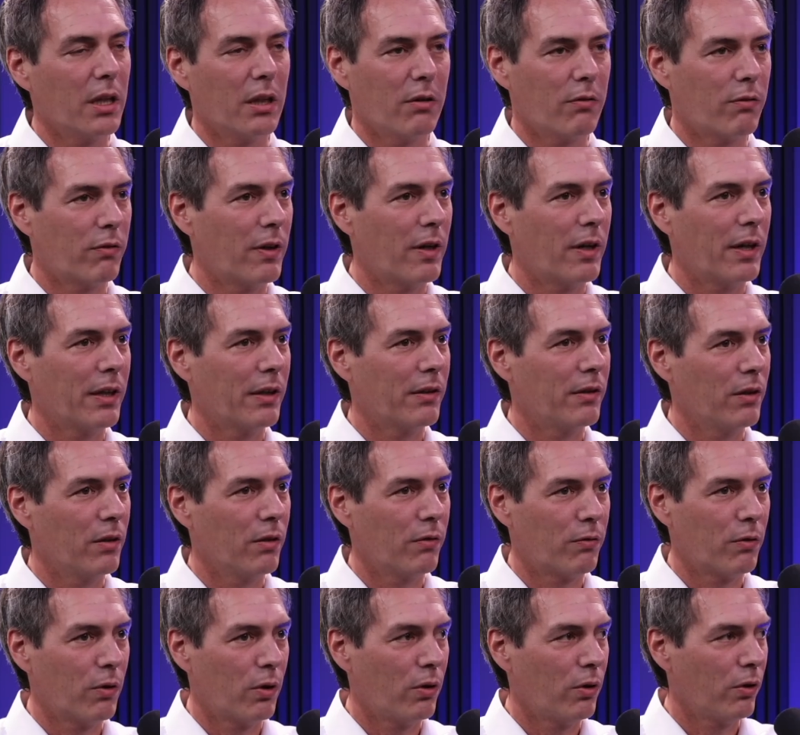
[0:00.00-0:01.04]
a variety
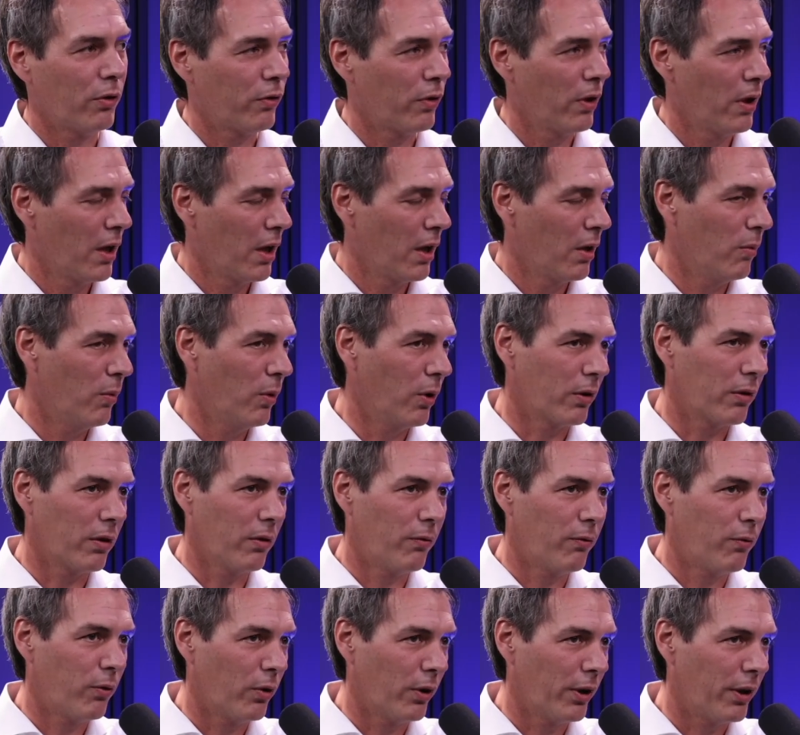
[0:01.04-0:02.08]
of roles. Worked in
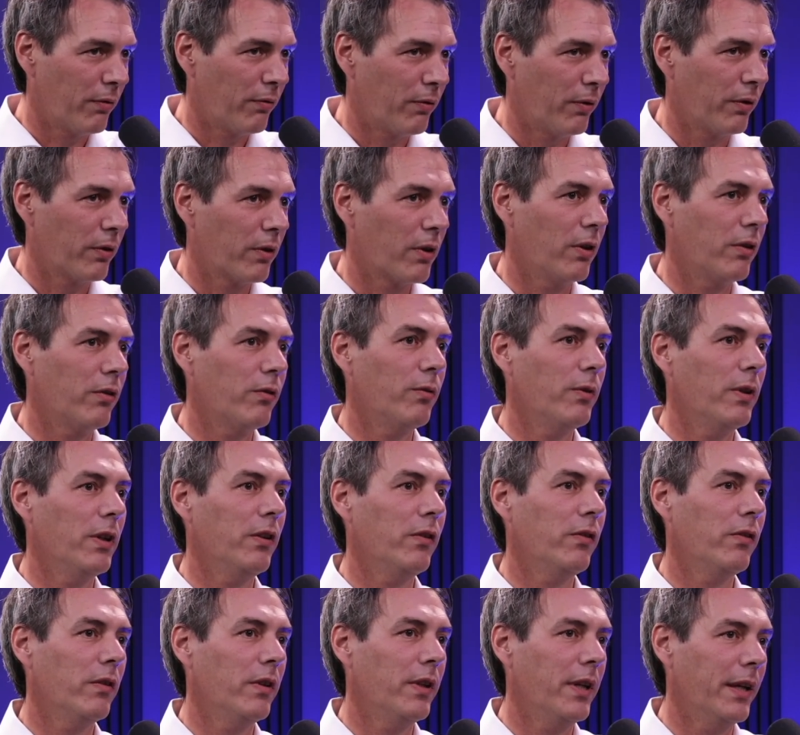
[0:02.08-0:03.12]
4 different
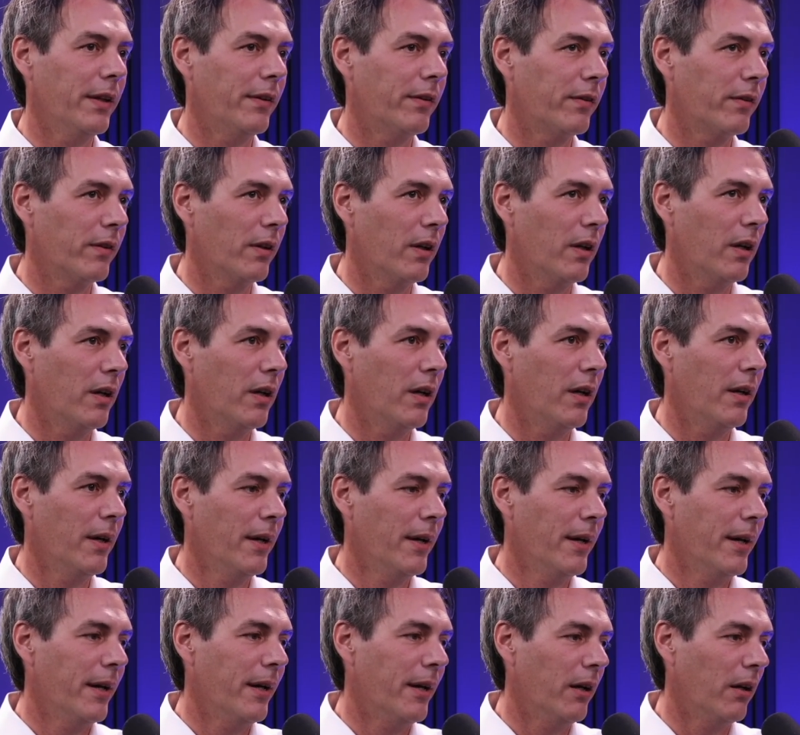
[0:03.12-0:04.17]
countries. Did
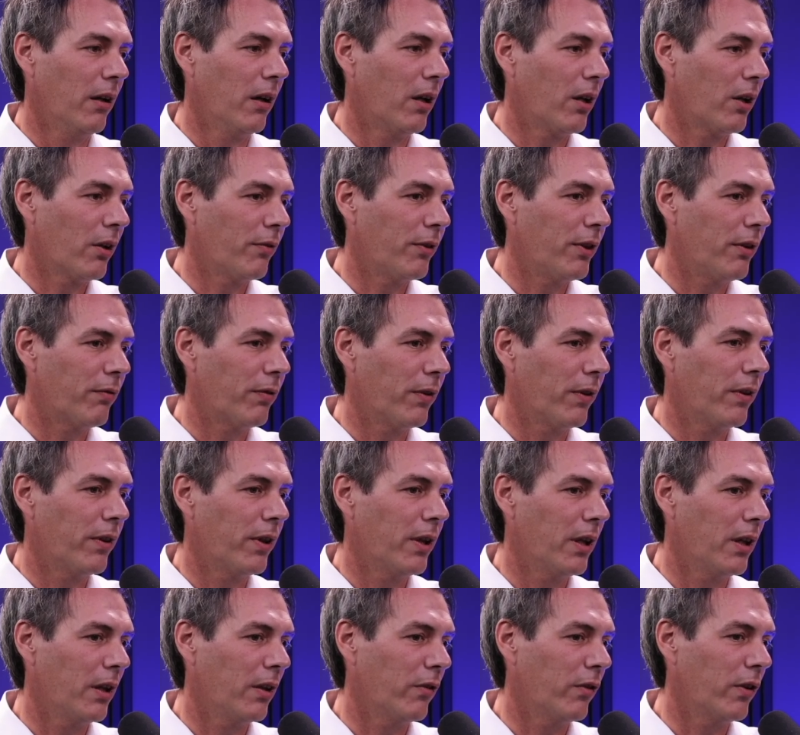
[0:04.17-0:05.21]
a lot of different
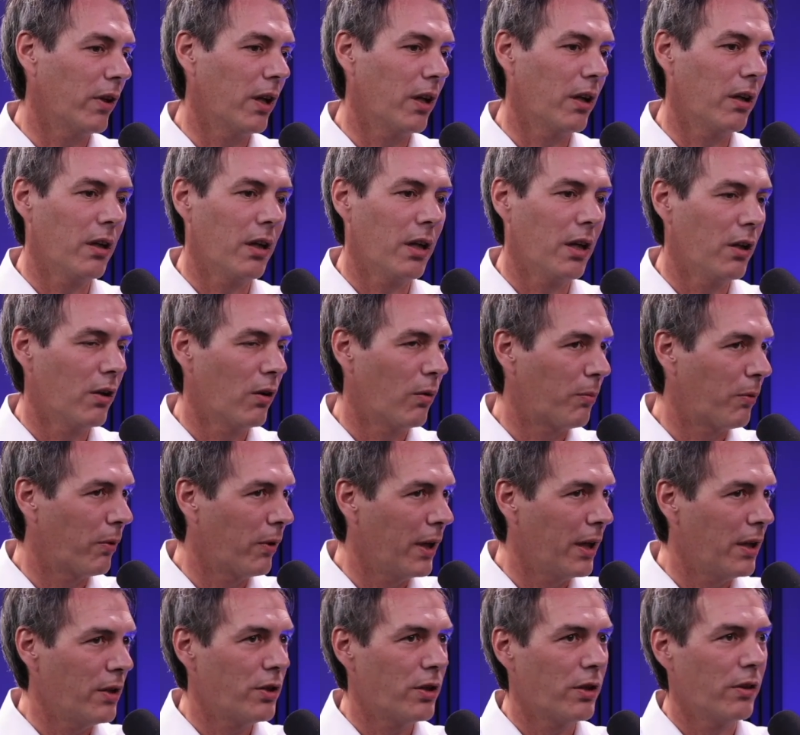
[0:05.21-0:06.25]
things in
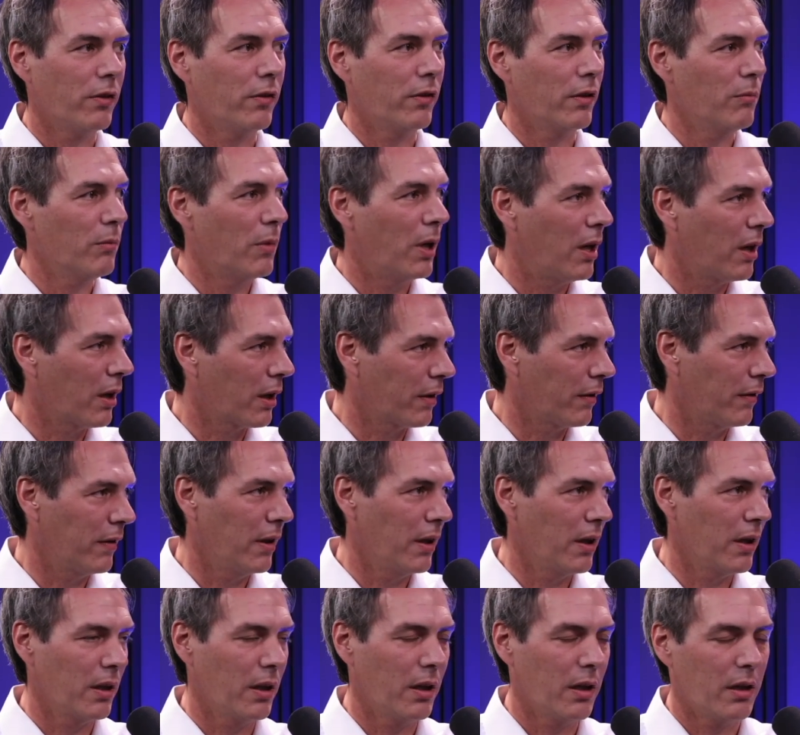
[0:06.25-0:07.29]
operations, in
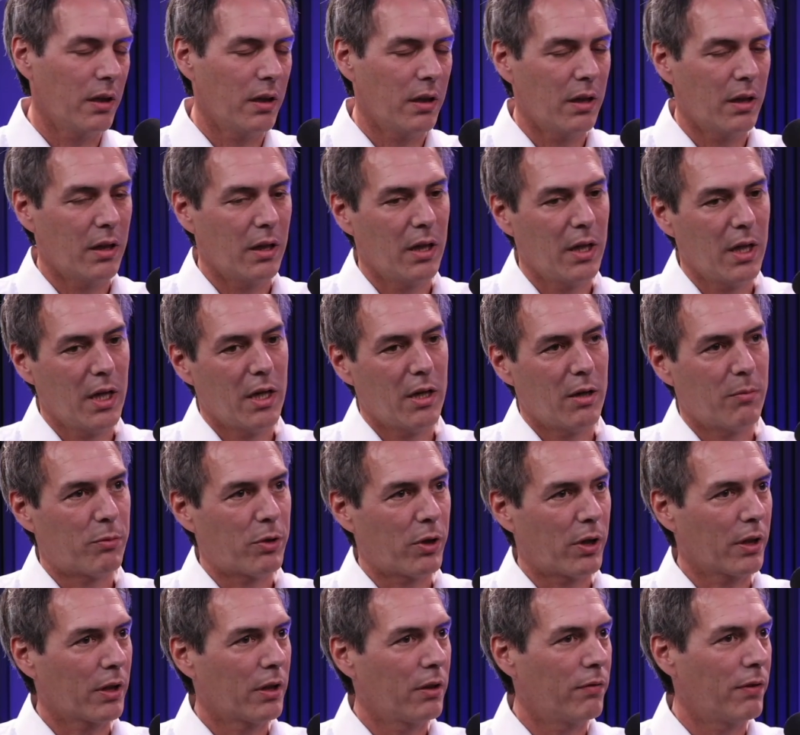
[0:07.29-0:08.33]
marketing, in
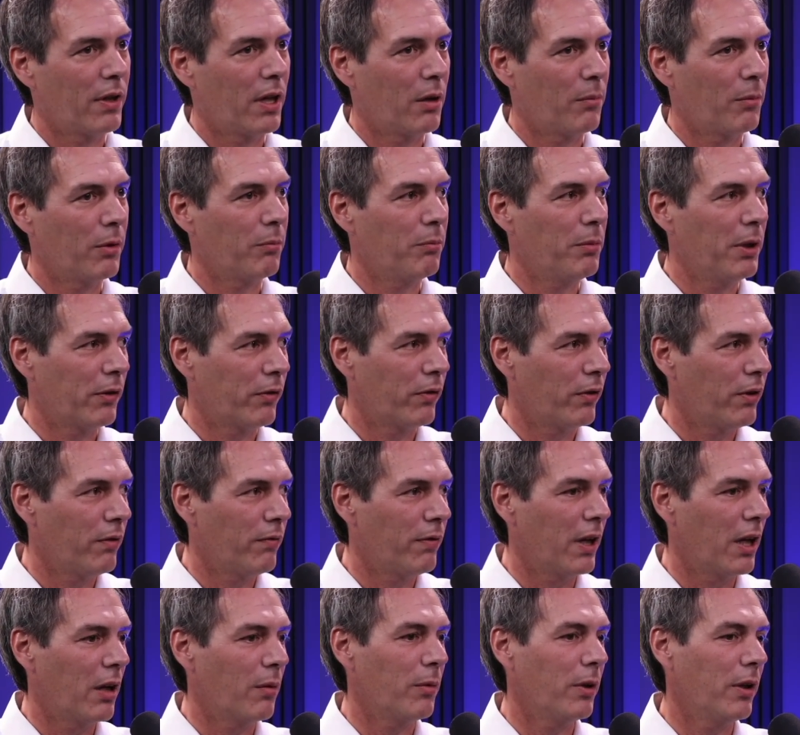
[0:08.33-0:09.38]
product development, business
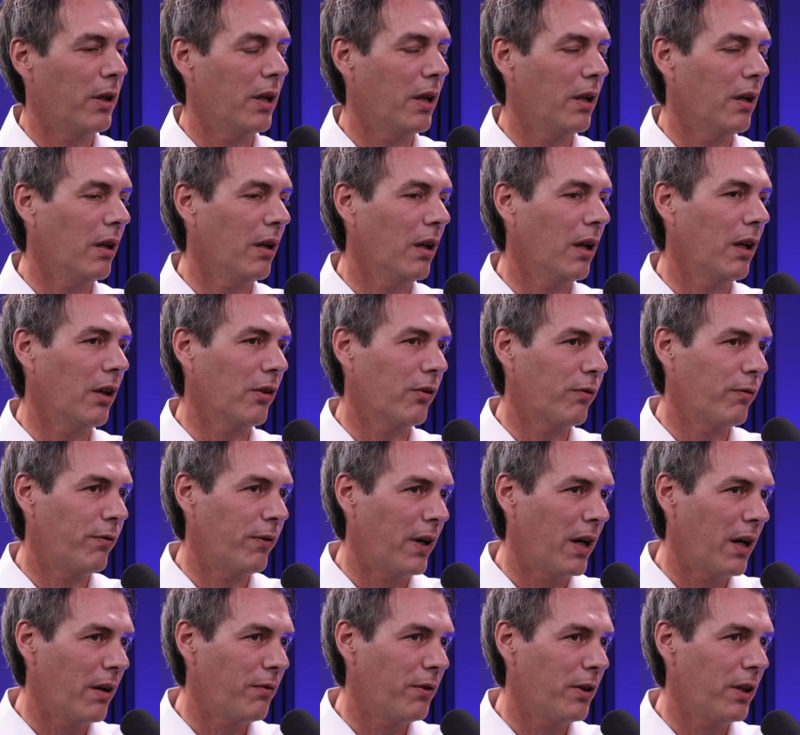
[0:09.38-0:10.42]
development. And the last
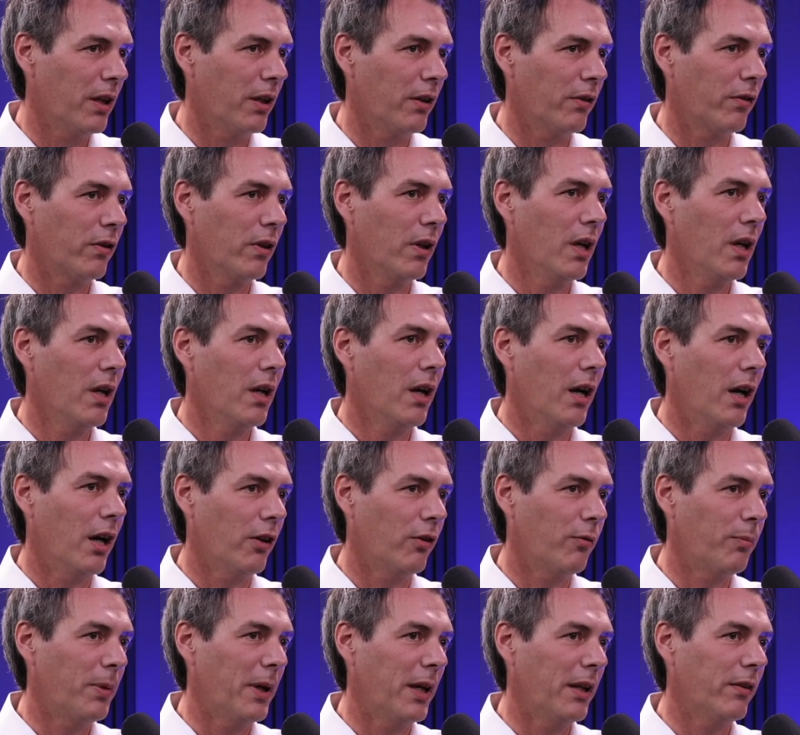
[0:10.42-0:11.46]
5 years I
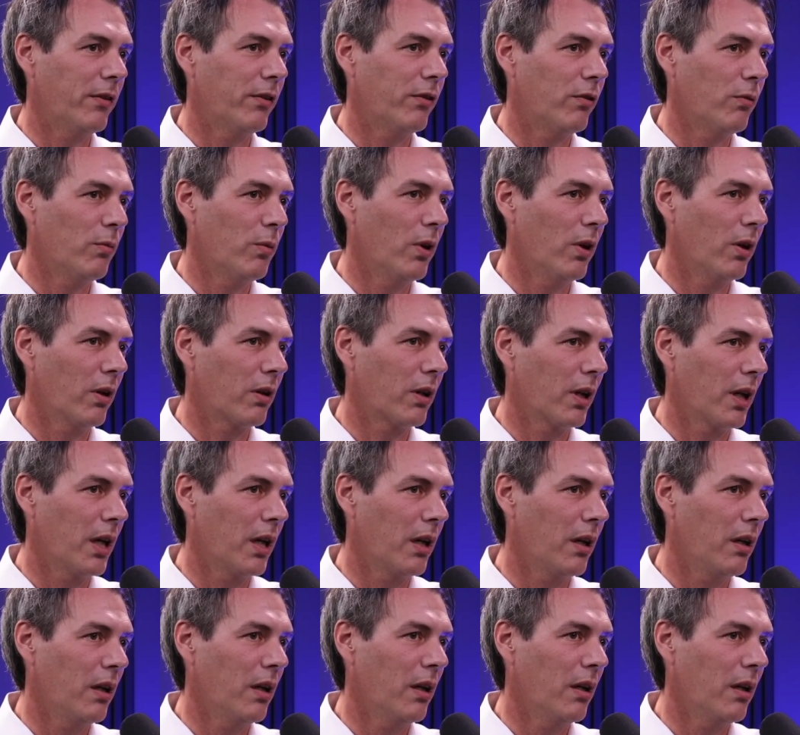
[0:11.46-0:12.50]
spent to work
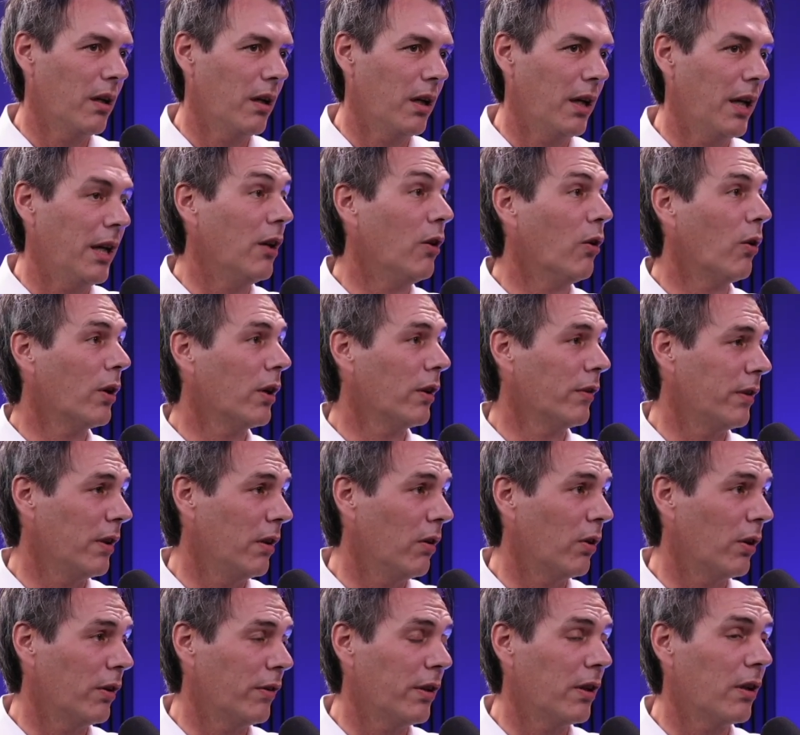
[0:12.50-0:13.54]
in loyalty
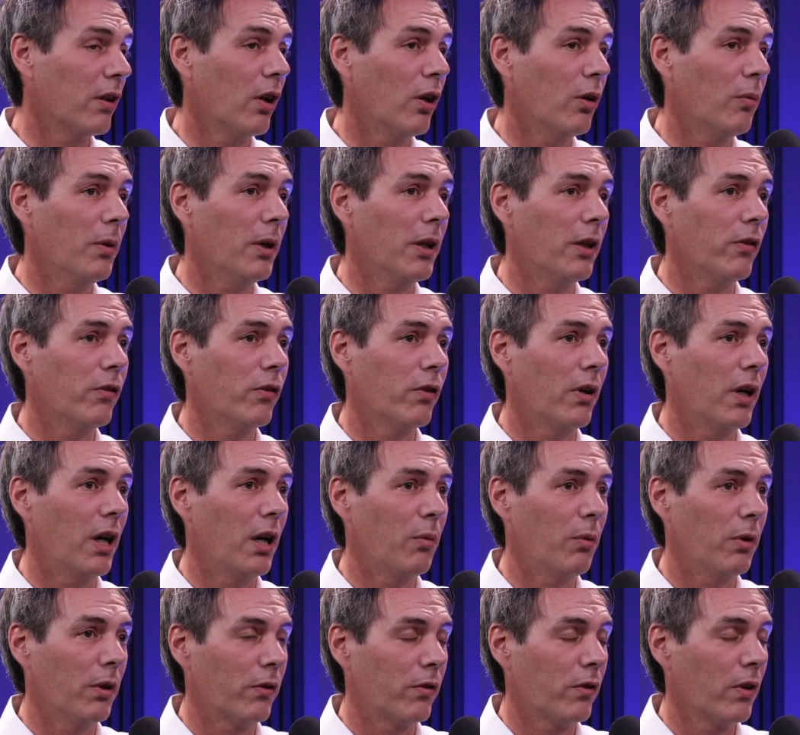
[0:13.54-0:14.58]
globally. So I
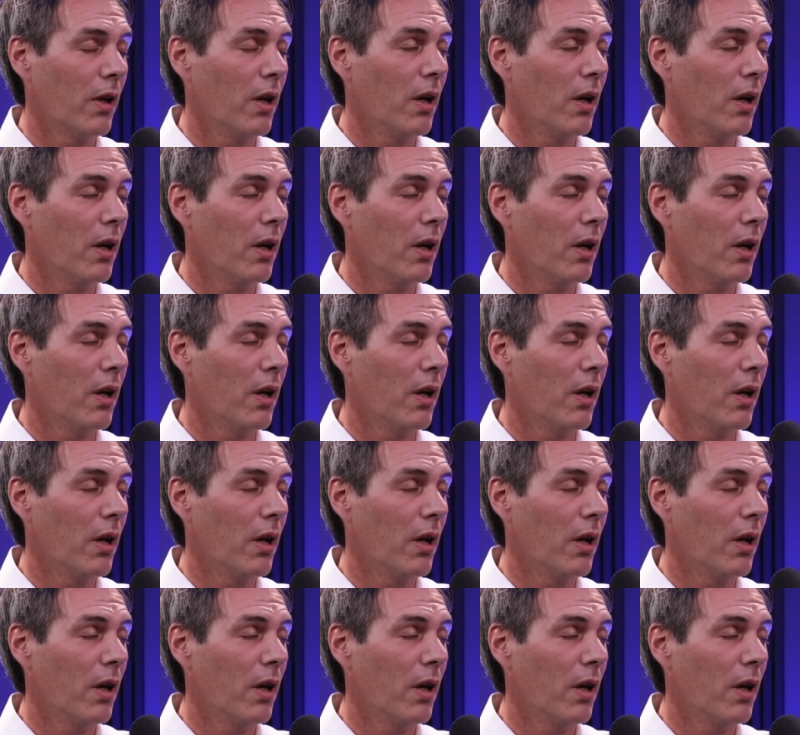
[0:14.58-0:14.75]
was